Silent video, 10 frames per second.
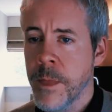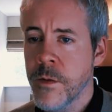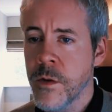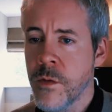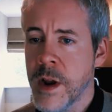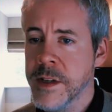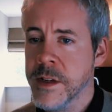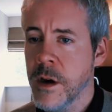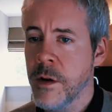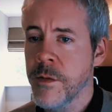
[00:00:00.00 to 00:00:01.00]
for the
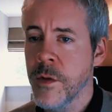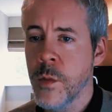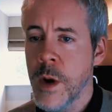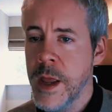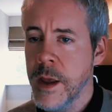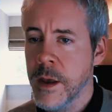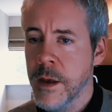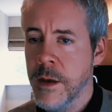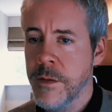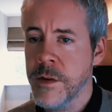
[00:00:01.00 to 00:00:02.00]
rest of the week
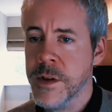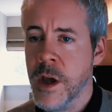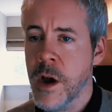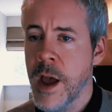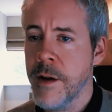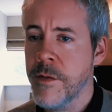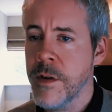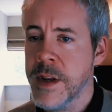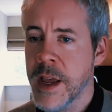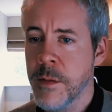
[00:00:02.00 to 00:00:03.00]
if you start
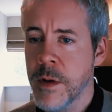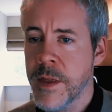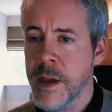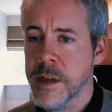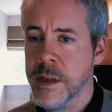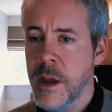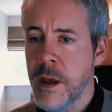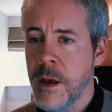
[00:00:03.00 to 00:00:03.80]
every day with this,